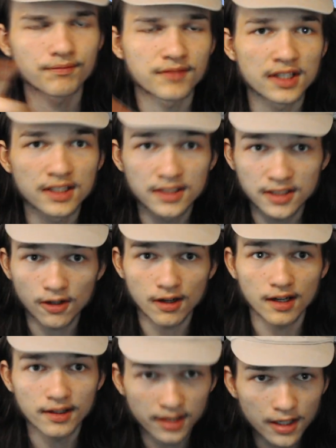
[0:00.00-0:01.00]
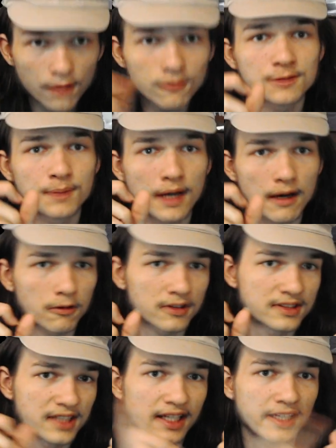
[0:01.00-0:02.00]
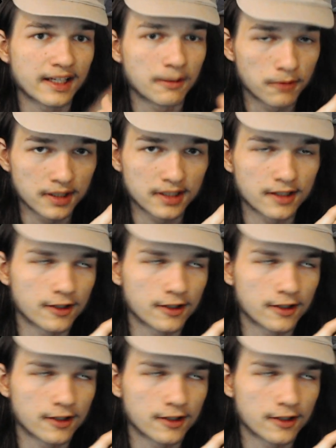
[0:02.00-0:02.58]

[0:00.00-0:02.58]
So on the lowest power setting in Windows,